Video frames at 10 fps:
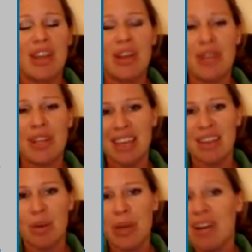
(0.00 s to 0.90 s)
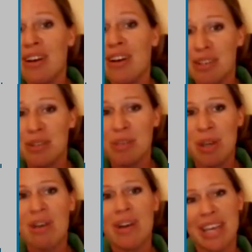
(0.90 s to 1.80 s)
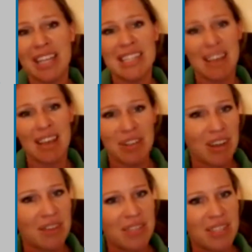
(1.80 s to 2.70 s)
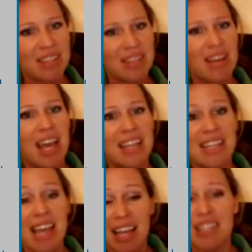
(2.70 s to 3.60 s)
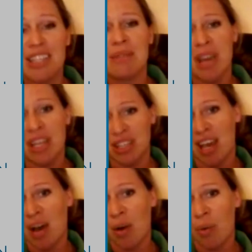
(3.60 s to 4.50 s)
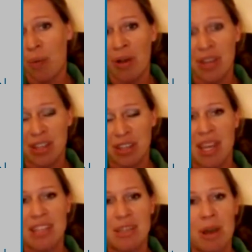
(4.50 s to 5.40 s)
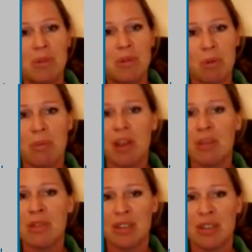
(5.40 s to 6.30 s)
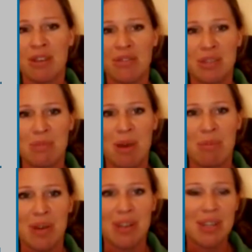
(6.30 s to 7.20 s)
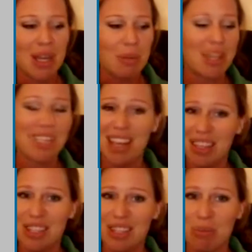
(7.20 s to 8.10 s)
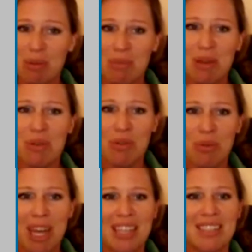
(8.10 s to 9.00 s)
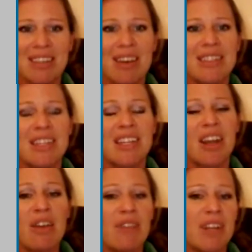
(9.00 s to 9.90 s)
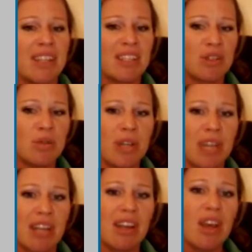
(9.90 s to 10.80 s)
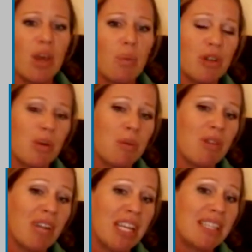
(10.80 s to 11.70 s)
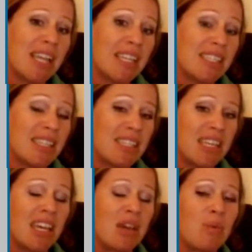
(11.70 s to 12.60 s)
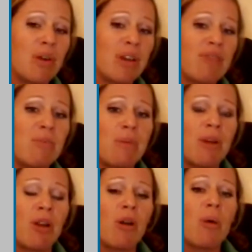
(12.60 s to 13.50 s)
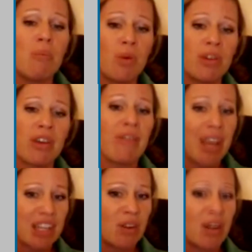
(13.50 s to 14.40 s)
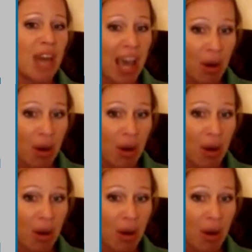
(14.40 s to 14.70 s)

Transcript: The only thing that we can't do is we can't get to every dive centre and actually measure how well they're doing it to be able to promote them as Greenfins member. But there's nothing stopping people from getting started, and hopefully this toolkit, which will be released later this year, will give people a lot more direction on